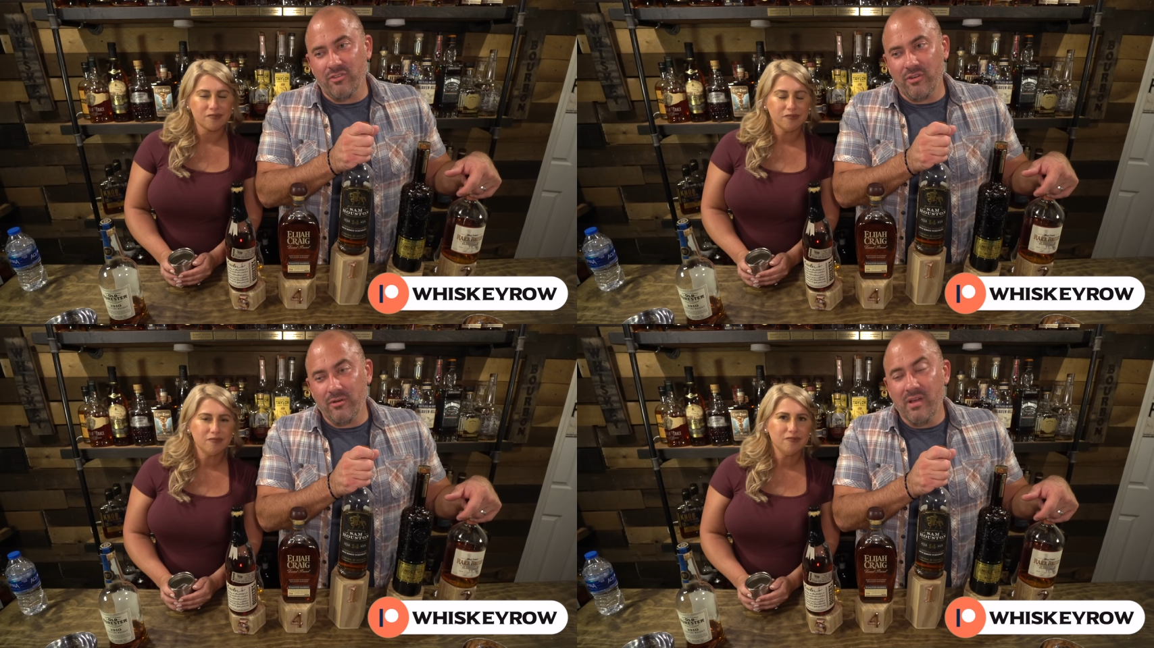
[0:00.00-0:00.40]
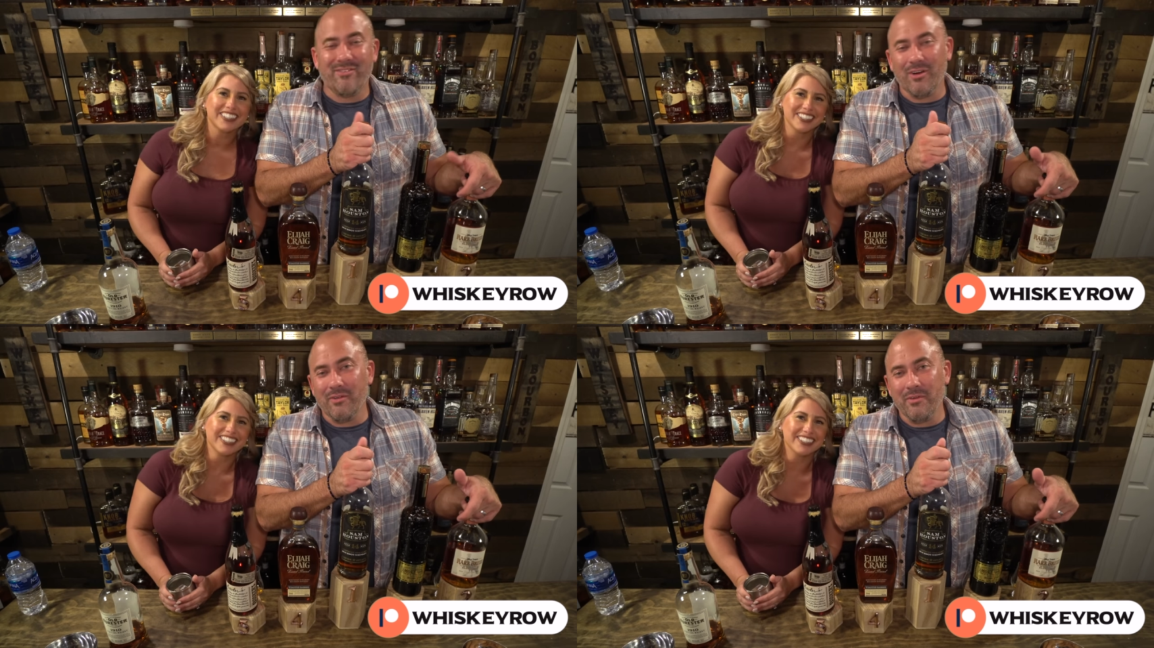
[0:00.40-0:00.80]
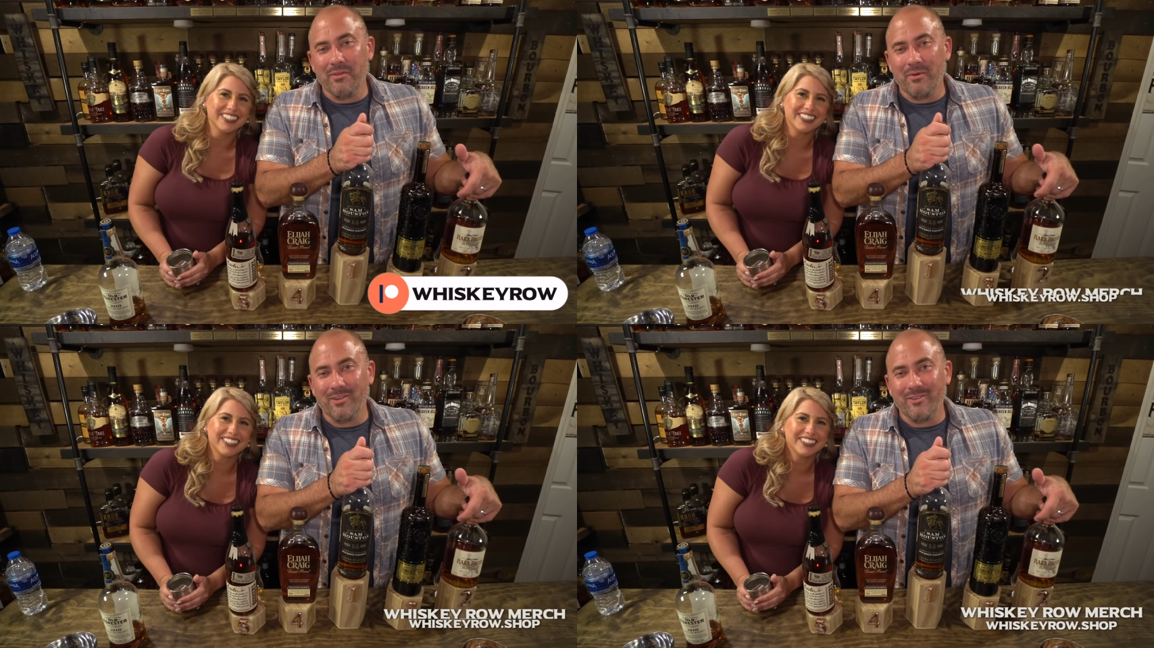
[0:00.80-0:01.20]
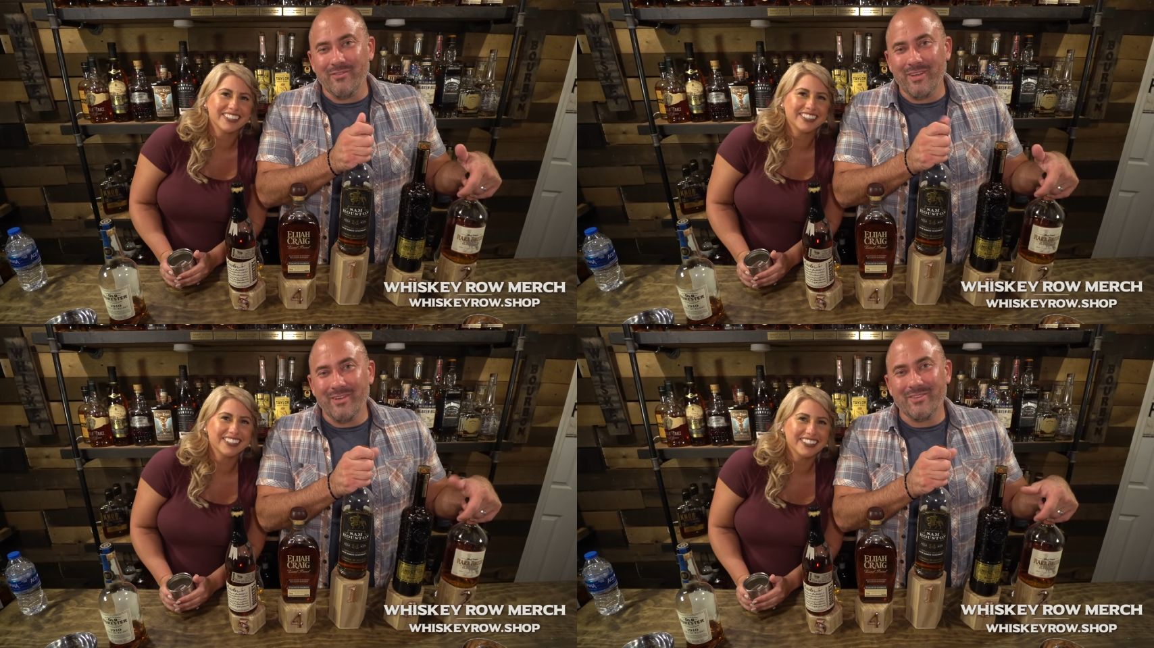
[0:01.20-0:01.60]
Speaker 1: you do. For all of you that watch the
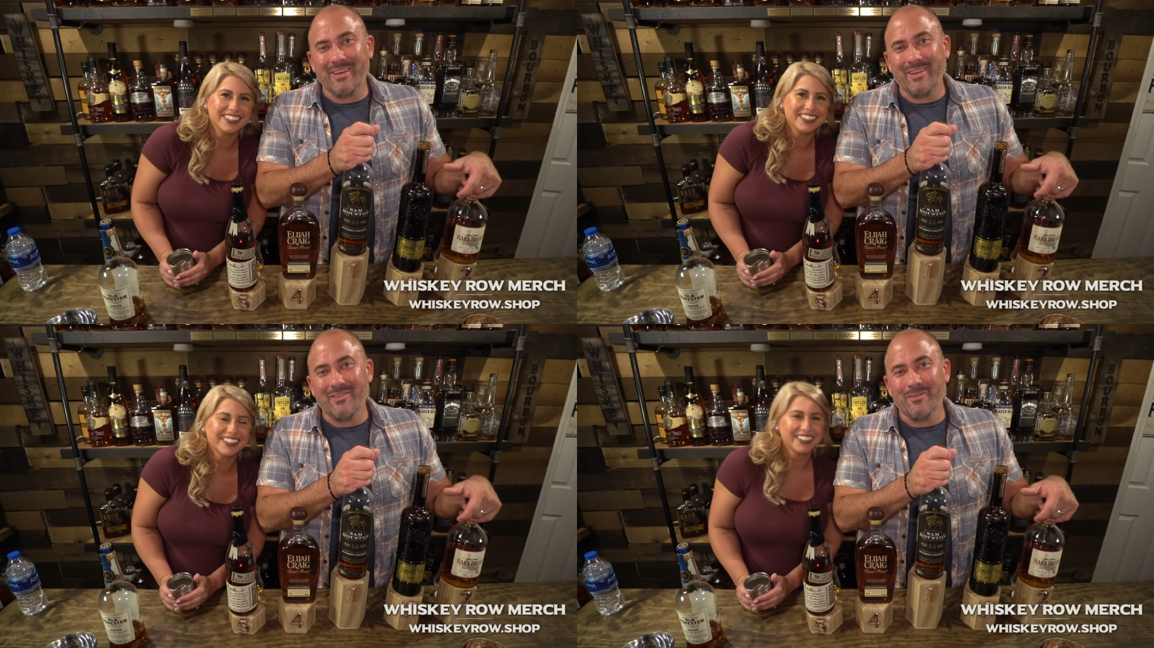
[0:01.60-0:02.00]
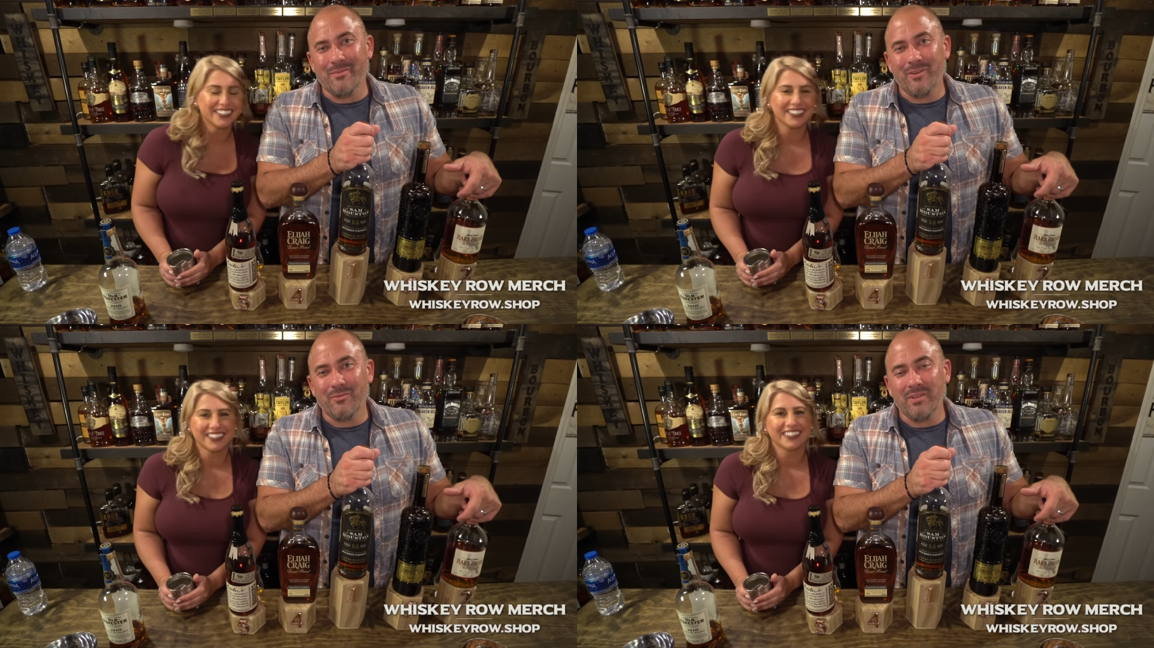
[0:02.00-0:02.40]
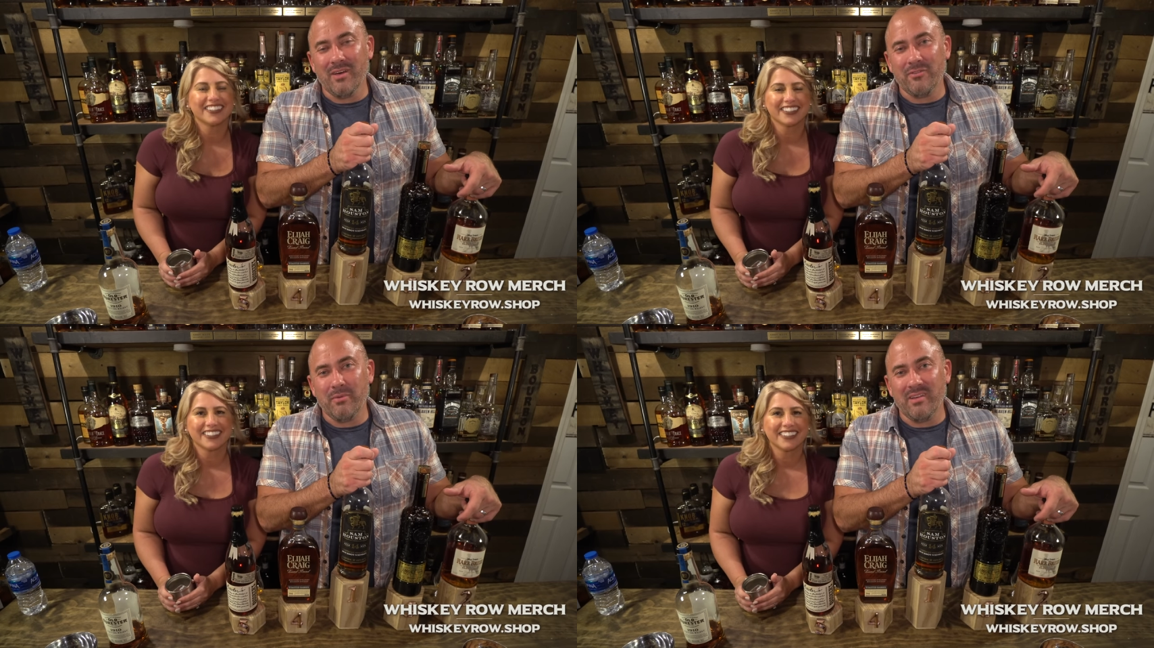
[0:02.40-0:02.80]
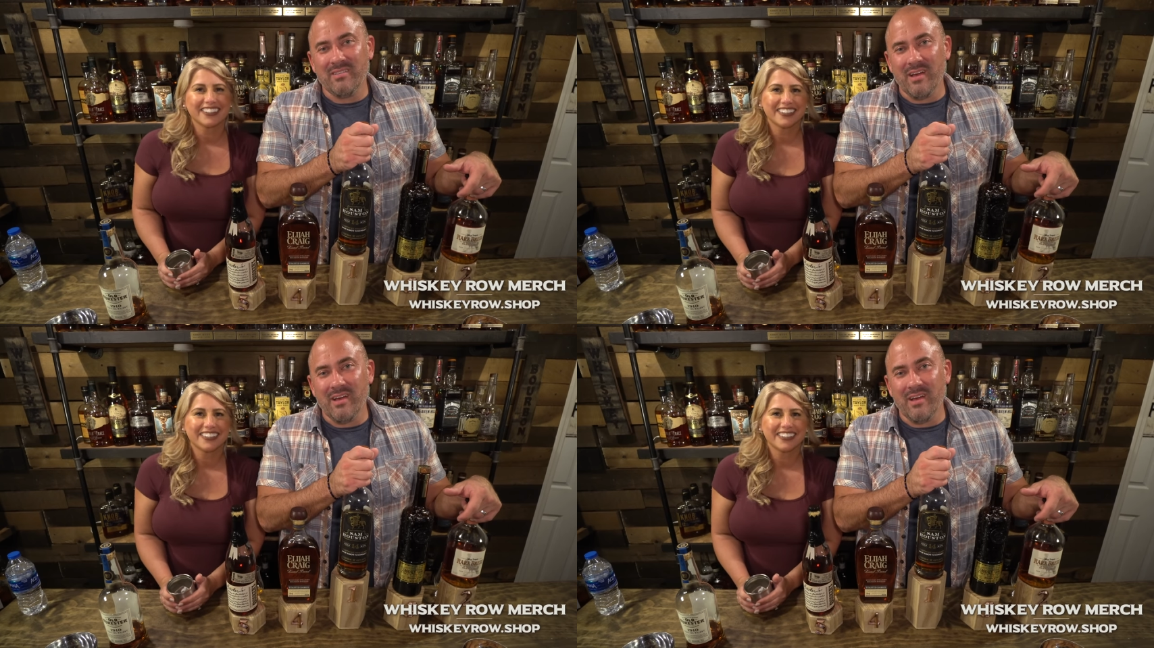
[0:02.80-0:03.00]
videos, thank you so much. We love spending